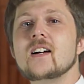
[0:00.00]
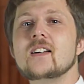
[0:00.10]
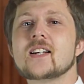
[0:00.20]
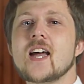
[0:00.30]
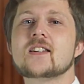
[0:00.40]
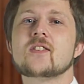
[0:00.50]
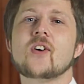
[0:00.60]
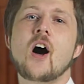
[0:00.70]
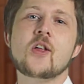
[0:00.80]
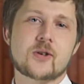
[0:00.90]
In the case of
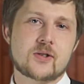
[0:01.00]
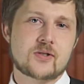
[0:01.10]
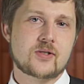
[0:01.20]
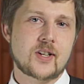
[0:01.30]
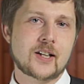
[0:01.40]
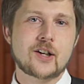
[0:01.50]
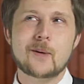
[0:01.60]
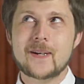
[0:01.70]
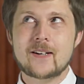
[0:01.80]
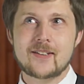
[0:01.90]
others, it
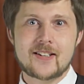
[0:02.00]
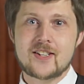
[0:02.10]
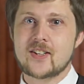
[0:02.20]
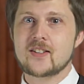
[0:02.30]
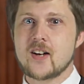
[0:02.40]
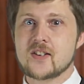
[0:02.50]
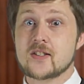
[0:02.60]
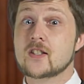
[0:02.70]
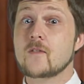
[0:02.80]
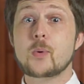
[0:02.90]
could be in releasing
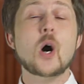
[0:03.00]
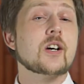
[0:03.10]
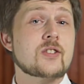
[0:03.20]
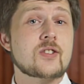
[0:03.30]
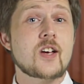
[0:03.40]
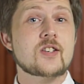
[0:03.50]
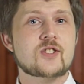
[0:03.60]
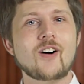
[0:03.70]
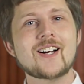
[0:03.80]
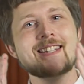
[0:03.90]
dozens of books,
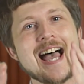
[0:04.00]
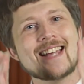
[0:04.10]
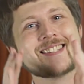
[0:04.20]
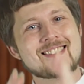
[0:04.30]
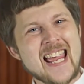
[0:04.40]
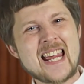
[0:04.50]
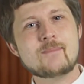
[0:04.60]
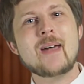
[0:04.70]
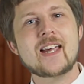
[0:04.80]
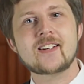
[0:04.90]
starring that
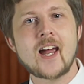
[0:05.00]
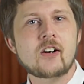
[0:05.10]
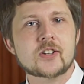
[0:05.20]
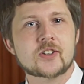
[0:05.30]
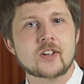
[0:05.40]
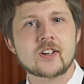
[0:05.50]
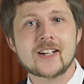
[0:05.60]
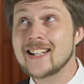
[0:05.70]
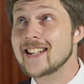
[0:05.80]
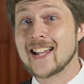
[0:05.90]
same main character,
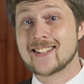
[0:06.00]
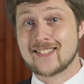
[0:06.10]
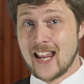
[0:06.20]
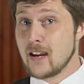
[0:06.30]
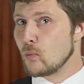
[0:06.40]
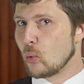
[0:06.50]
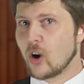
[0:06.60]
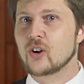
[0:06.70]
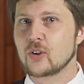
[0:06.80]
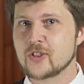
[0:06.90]
in that same
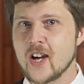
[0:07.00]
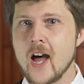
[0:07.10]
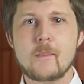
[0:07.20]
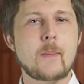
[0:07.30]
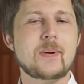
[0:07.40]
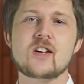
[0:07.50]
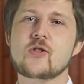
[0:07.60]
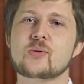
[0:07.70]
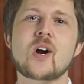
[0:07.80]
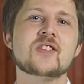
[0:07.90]
world, but being
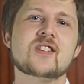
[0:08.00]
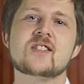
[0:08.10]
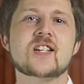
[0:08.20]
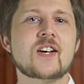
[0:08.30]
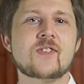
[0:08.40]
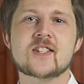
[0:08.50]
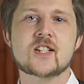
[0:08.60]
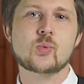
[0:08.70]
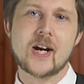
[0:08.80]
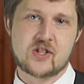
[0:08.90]
thrust into different
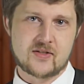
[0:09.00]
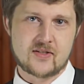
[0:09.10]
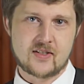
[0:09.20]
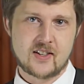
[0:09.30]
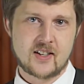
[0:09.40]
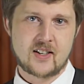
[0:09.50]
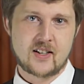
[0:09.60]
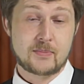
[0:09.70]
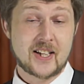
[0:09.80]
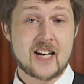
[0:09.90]
situations.
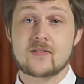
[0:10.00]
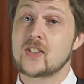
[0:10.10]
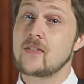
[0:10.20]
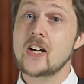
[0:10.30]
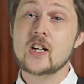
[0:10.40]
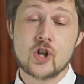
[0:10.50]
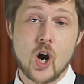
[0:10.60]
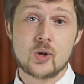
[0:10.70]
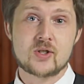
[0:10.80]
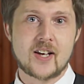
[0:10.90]
In the case of T V
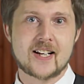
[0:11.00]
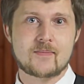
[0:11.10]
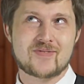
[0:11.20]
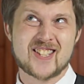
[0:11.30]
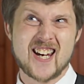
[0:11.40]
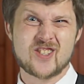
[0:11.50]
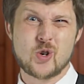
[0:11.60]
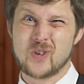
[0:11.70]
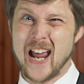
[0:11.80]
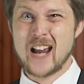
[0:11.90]
shows, like, say,
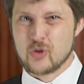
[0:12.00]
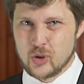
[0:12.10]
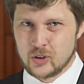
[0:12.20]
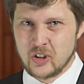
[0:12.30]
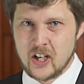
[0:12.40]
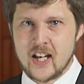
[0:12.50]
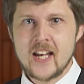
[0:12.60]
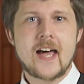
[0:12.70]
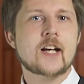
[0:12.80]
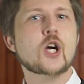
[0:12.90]
Supernatural,
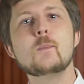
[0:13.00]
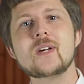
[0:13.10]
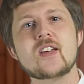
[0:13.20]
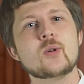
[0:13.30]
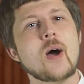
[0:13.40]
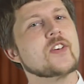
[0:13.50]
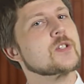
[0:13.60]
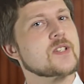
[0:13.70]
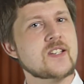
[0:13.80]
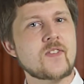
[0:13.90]
it could be that you have a
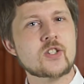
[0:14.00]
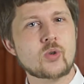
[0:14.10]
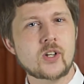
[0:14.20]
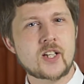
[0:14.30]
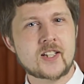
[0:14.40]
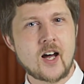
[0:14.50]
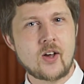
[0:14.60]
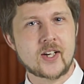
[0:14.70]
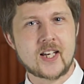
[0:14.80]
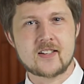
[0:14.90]
specific story to
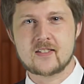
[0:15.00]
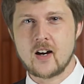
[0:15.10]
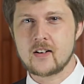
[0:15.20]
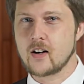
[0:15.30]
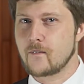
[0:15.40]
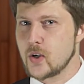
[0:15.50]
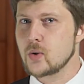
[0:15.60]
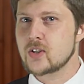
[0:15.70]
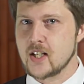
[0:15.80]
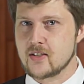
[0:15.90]
tell that gets done in a
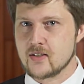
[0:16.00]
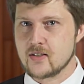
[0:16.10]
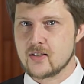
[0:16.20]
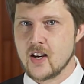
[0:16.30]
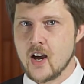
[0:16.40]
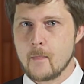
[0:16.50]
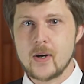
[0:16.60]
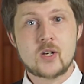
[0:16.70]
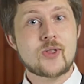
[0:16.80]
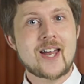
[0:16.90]
few seasons,
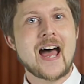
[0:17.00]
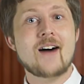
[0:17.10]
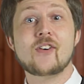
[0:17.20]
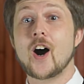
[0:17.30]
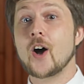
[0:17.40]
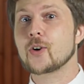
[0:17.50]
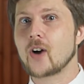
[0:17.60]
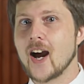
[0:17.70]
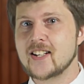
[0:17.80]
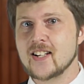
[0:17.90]
but you then have other
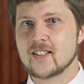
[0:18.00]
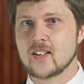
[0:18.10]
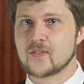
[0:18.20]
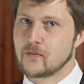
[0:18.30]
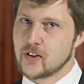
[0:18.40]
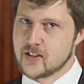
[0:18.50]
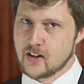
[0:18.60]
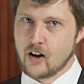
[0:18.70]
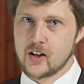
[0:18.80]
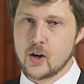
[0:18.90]
ideas of different
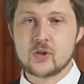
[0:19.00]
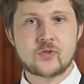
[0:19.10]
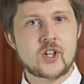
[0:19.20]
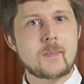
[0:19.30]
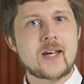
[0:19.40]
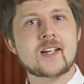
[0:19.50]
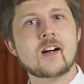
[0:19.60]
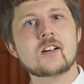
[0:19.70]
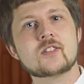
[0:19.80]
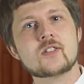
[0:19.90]
scenarios for your main
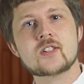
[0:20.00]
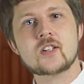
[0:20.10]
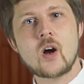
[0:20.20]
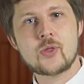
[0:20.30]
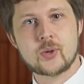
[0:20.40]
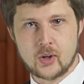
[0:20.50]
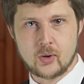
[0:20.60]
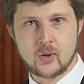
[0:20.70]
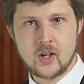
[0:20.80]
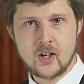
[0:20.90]
characters to go through.